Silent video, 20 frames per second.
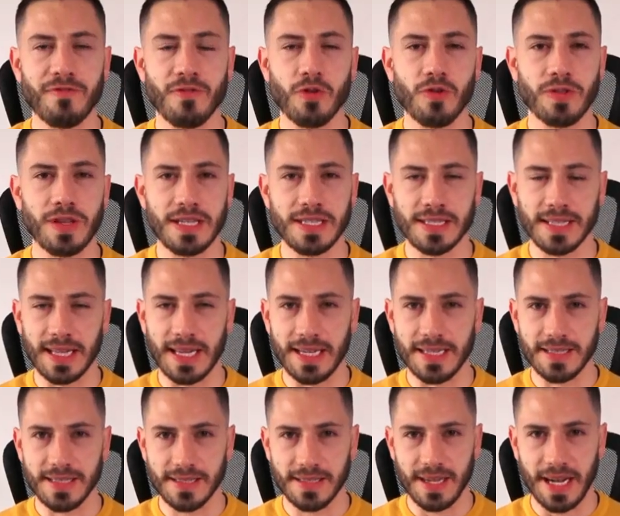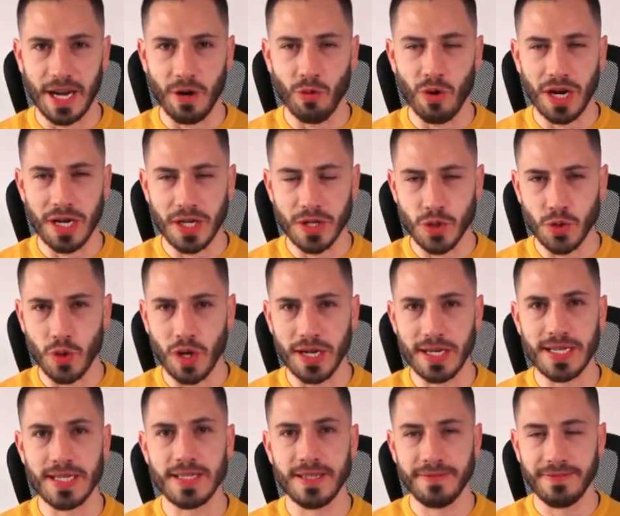for this class, I want you to
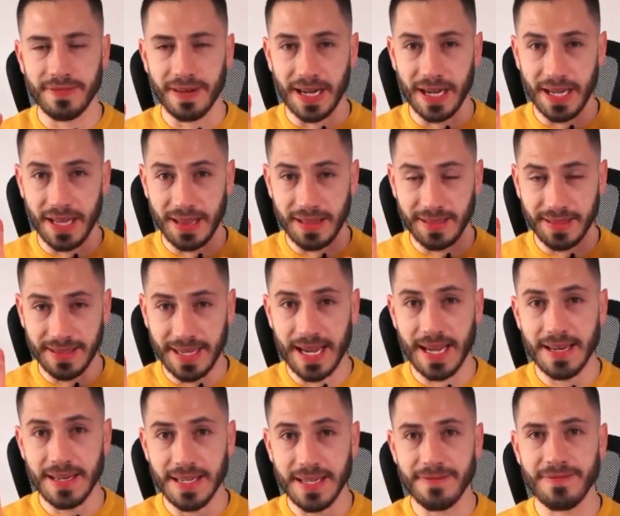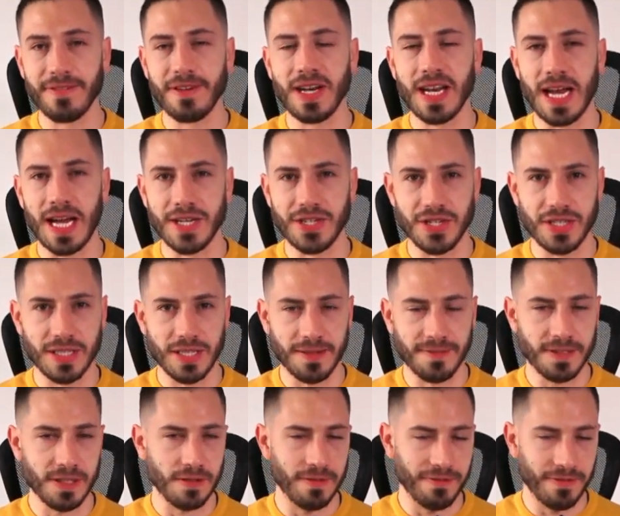identify 10 different
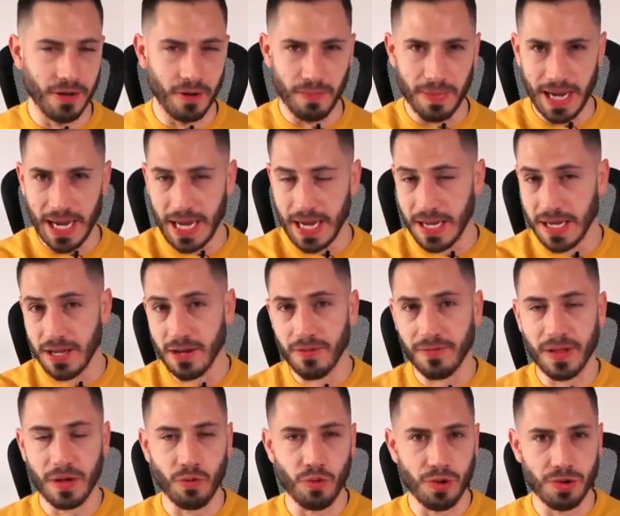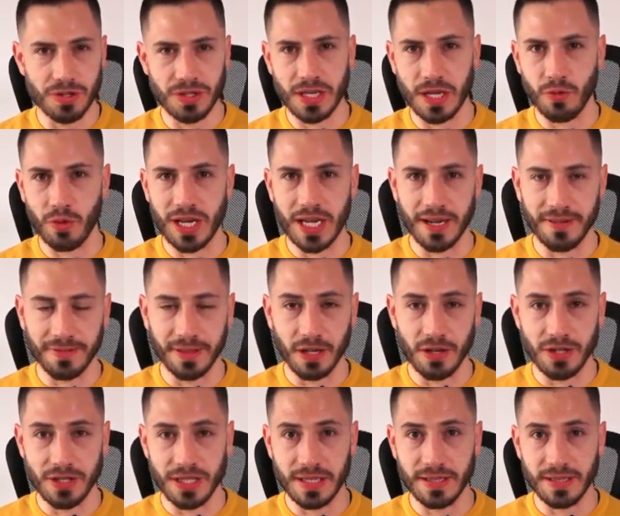adjectives from any of the words that we have
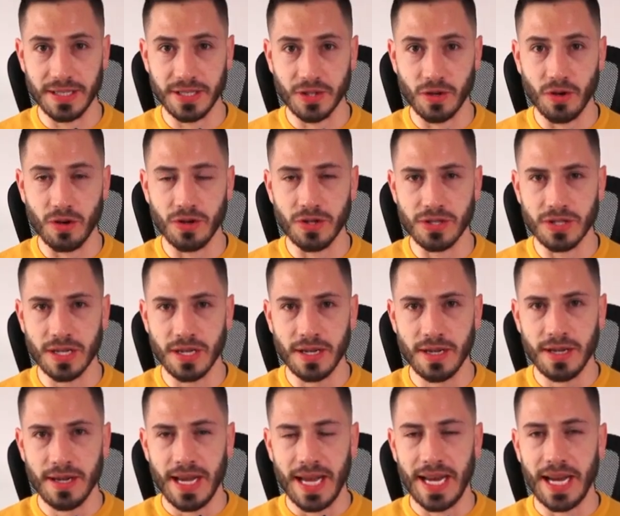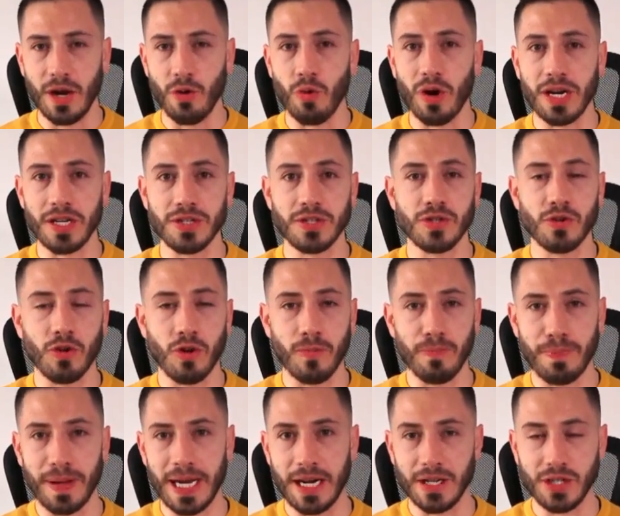learned in this course, and I want you to
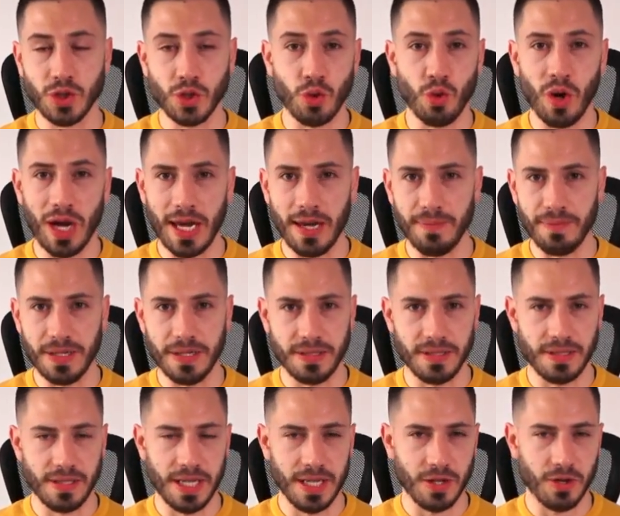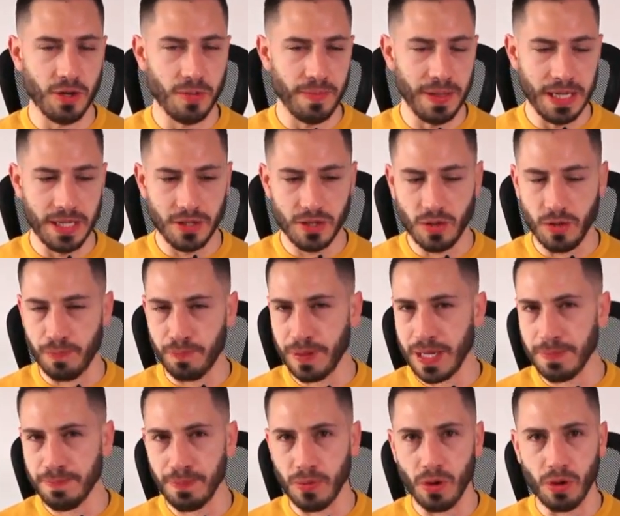compare 2 elements. It could be 2
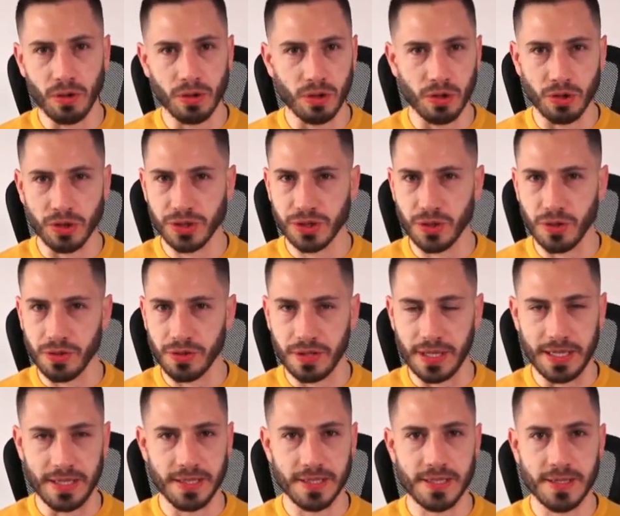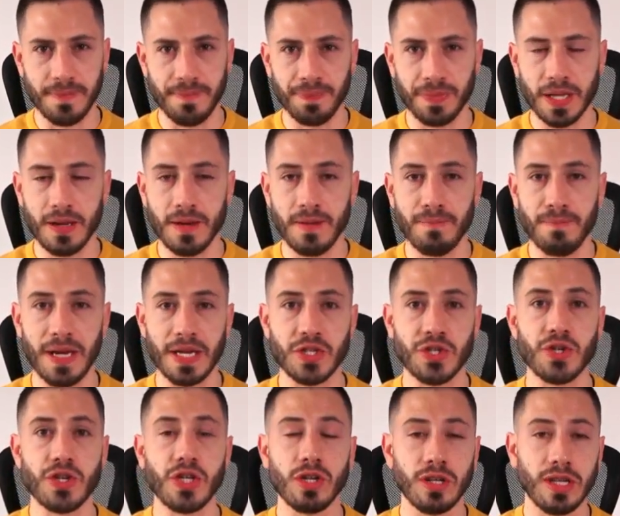people or 2 things. Make
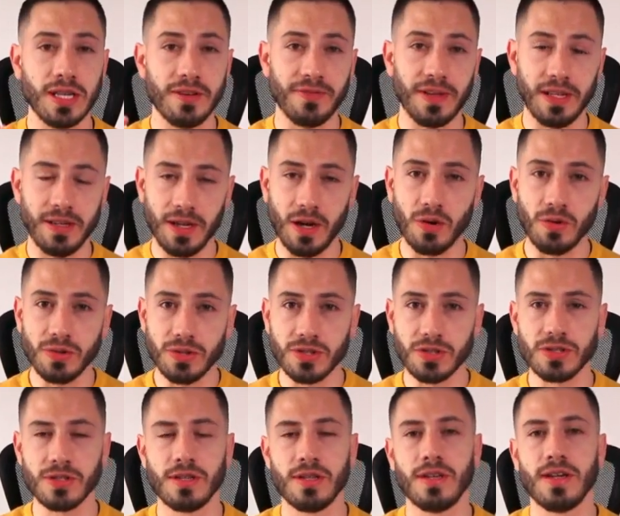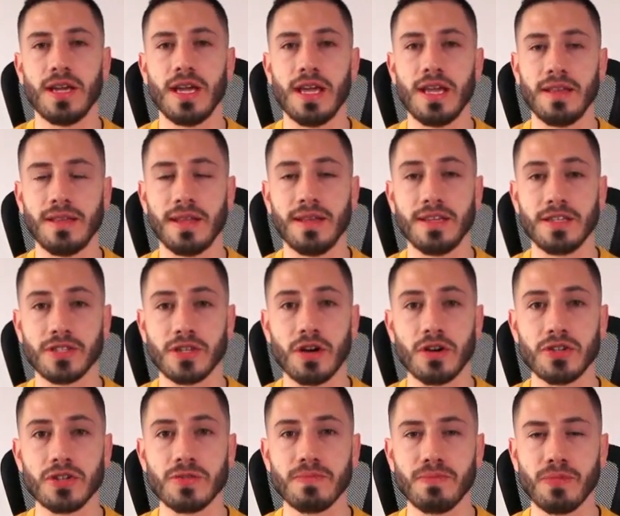sure you leave the notes in the
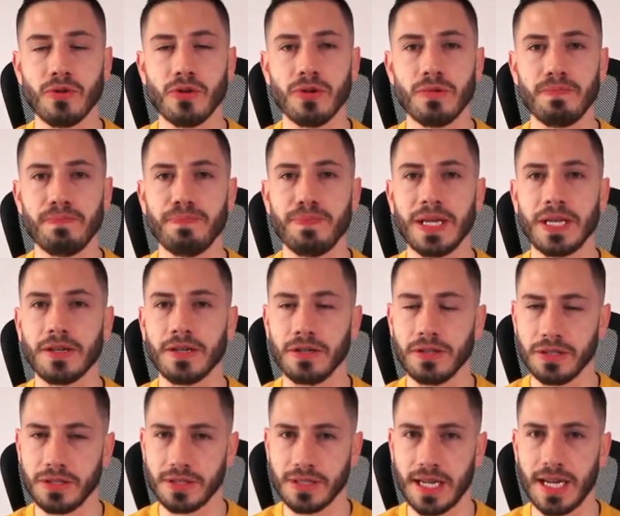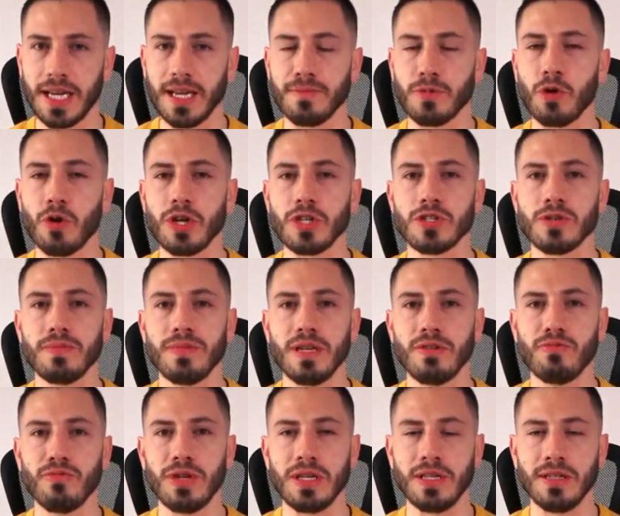discussion board because I am going to be
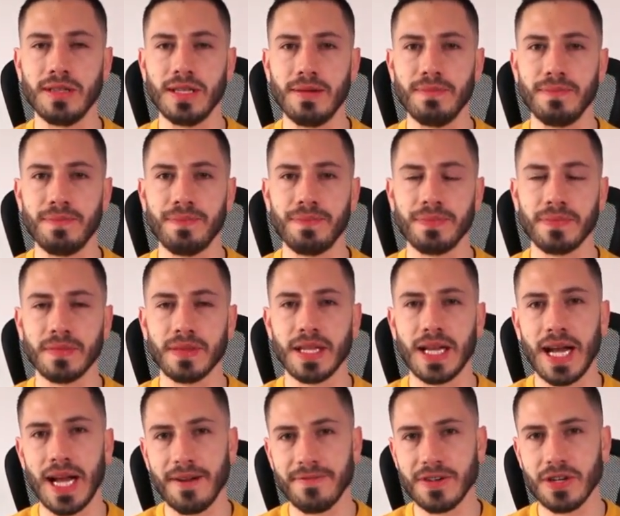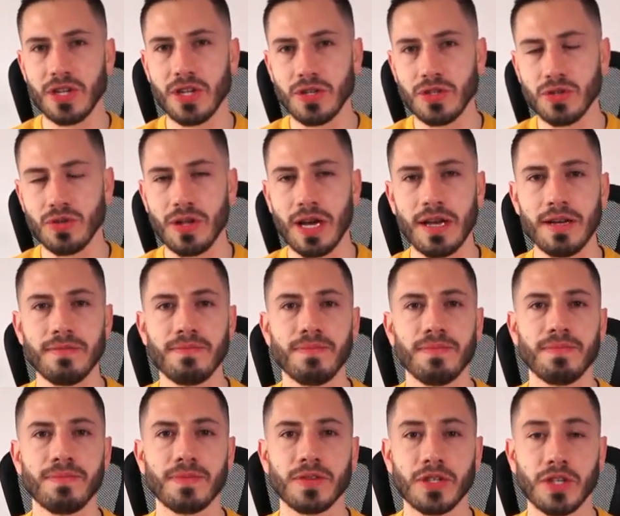reading them. After you do that,
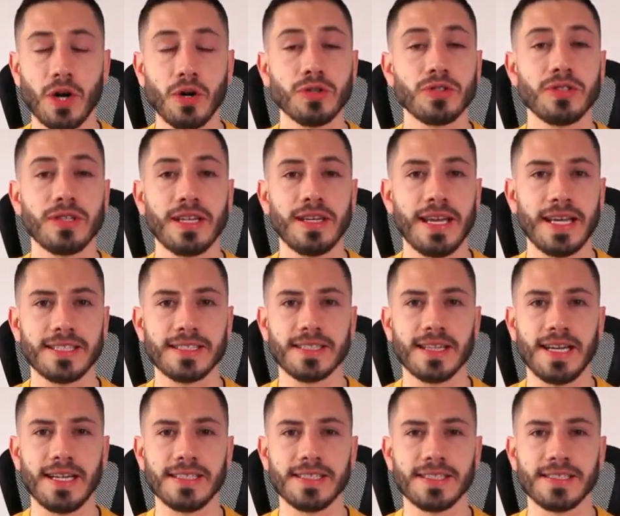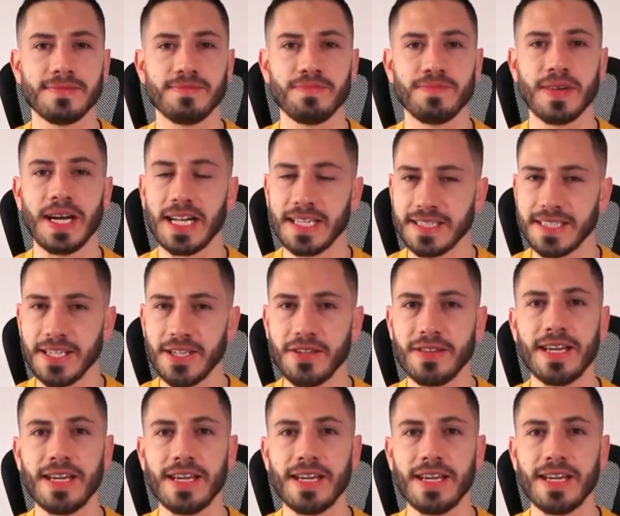go to the next class. I'll see you